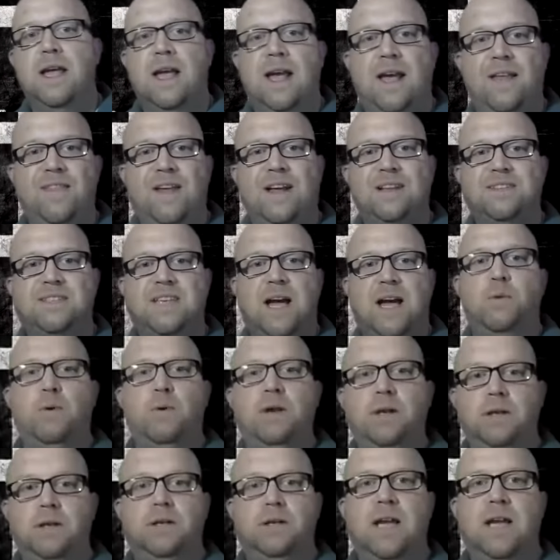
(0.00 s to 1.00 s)
And that's how we
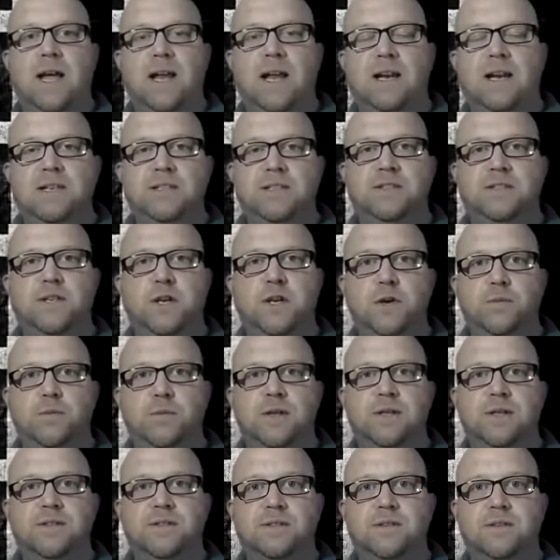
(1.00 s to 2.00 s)
look at it as
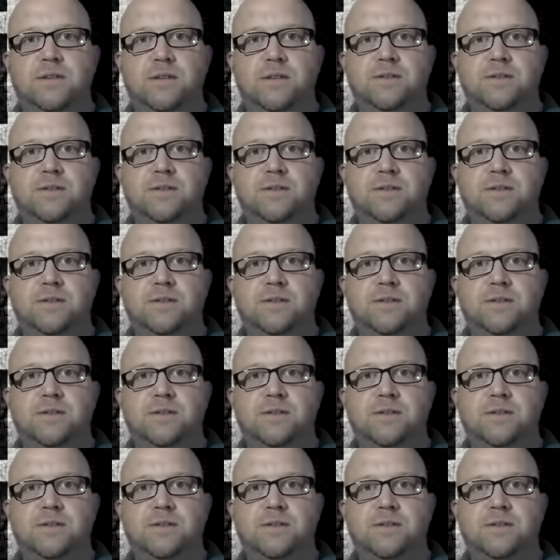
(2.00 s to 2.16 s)
humans.